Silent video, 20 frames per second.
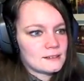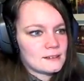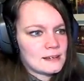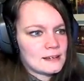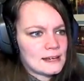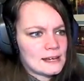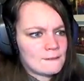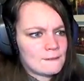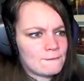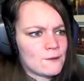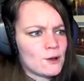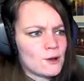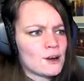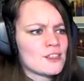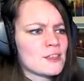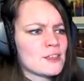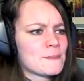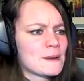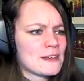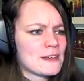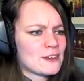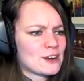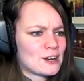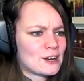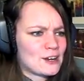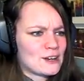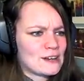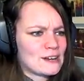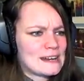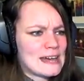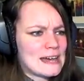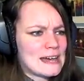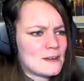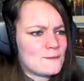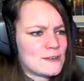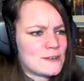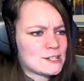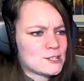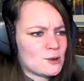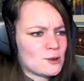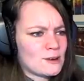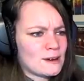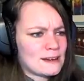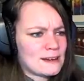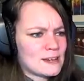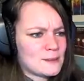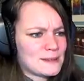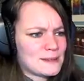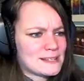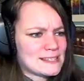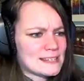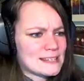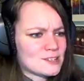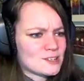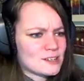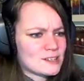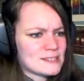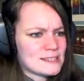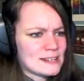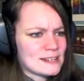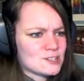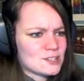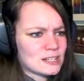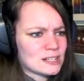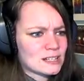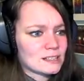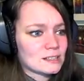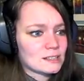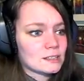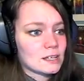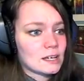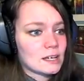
Yeah, for the Brotherhood, ad Victorium, etc., etc.